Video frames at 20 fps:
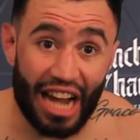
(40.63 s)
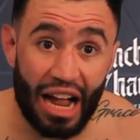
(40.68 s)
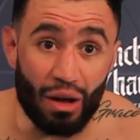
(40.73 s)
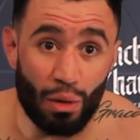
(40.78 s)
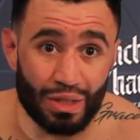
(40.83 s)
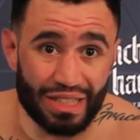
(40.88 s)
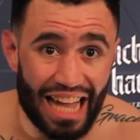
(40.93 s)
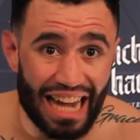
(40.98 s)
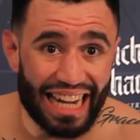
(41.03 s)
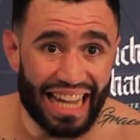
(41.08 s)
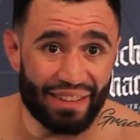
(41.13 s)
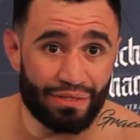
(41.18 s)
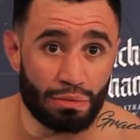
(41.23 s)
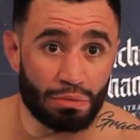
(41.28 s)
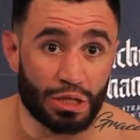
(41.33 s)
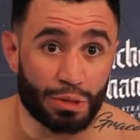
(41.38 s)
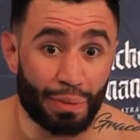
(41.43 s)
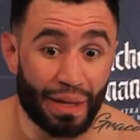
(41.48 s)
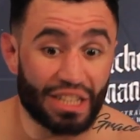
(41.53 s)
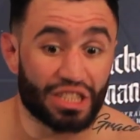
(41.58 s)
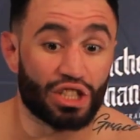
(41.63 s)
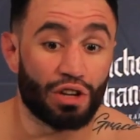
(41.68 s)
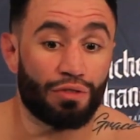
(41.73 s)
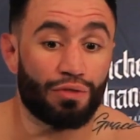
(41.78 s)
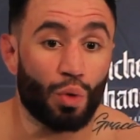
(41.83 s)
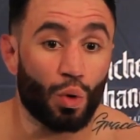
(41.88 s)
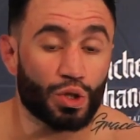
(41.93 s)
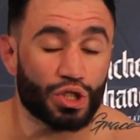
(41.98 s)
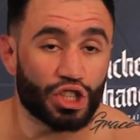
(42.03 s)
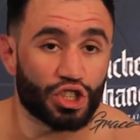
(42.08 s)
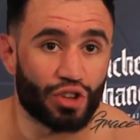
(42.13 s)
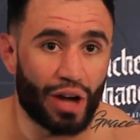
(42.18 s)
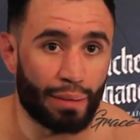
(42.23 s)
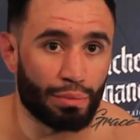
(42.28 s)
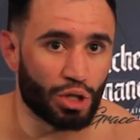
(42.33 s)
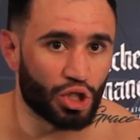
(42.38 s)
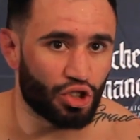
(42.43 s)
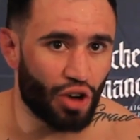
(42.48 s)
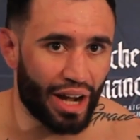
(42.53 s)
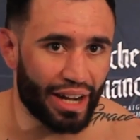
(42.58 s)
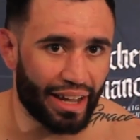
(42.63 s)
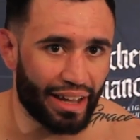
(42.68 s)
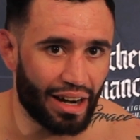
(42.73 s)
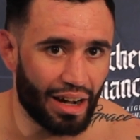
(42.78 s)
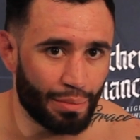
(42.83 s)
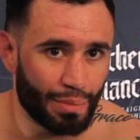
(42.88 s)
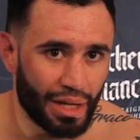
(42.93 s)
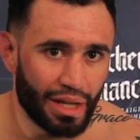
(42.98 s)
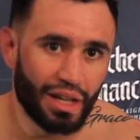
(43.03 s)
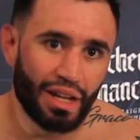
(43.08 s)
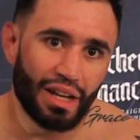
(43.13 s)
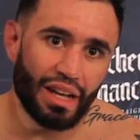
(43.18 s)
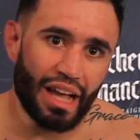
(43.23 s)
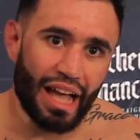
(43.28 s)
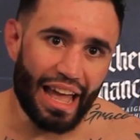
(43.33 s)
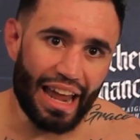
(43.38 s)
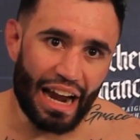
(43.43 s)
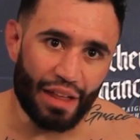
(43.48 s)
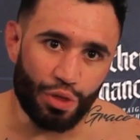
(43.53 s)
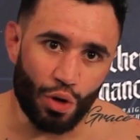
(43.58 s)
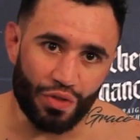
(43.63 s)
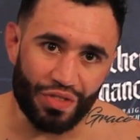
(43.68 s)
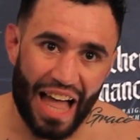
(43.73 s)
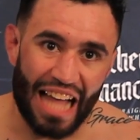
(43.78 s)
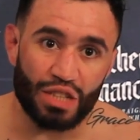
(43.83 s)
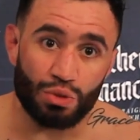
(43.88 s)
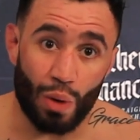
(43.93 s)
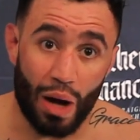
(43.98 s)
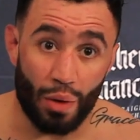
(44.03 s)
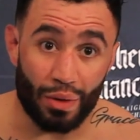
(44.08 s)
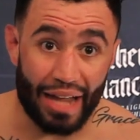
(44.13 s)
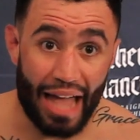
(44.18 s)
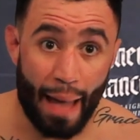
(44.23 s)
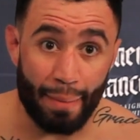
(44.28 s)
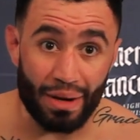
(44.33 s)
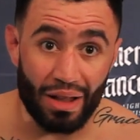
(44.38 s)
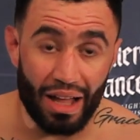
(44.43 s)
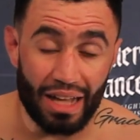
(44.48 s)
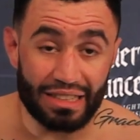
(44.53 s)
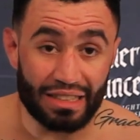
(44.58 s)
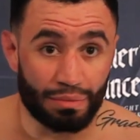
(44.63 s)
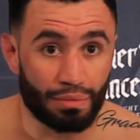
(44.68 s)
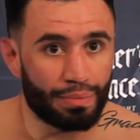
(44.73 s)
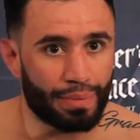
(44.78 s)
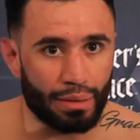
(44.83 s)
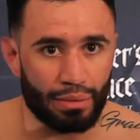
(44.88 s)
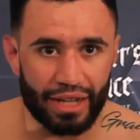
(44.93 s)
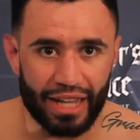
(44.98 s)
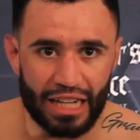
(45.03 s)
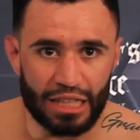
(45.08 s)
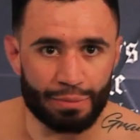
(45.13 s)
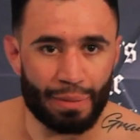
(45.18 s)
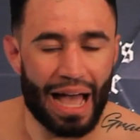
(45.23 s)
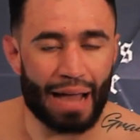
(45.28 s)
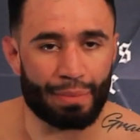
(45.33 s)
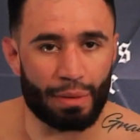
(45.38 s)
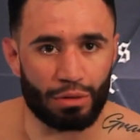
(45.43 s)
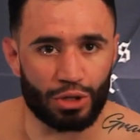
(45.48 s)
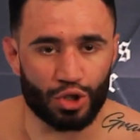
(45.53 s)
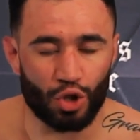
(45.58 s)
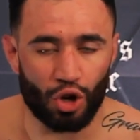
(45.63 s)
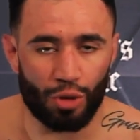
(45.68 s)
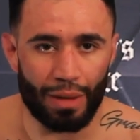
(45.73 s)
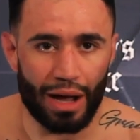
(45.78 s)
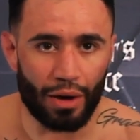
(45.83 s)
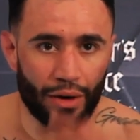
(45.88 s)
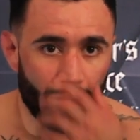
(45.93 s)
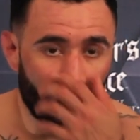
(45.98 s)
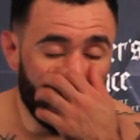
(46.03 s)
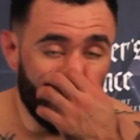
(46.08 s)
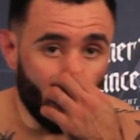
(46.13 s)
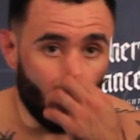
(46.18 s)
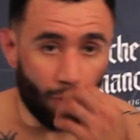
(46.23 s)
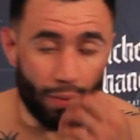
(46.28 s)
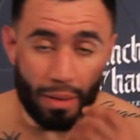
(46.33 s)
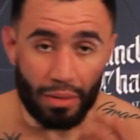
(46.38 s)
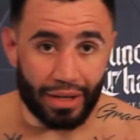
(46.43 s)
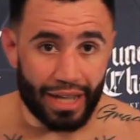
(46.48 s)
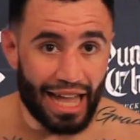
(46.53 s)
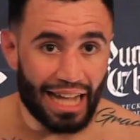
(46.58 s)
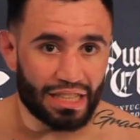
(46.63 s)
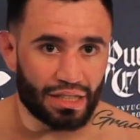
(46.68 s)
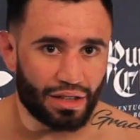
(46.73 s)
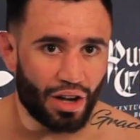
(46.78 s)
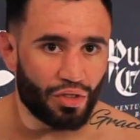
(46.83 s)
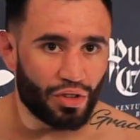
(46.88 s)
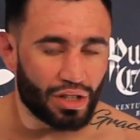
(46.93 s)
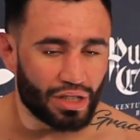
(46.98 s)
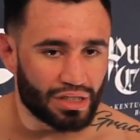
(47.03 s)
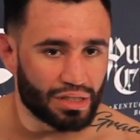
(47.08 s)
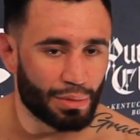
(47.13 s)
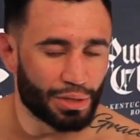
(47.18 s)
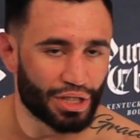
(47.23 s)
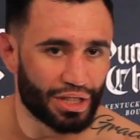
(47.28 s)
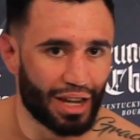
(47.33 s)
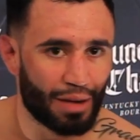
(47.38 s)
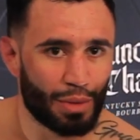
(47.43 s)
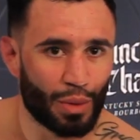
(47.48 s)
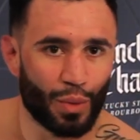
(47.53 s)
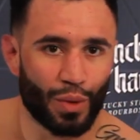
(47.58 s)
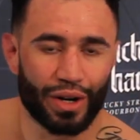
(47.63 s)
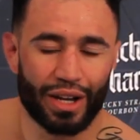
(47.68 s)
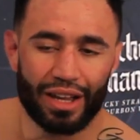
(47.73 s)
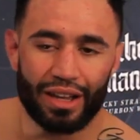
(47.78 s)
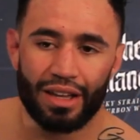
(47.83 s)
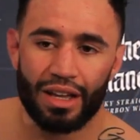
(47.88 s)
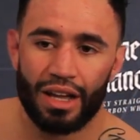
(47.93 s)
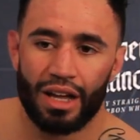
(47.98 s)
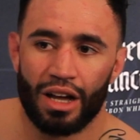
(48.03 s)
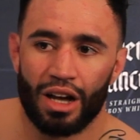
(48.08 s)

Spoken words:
I was kind of giving him space to force a scramble to try to get up, and I thought that's where I would capitalize and be able to get his back, be able to choke him out, or be able to catch another submission that I've been working.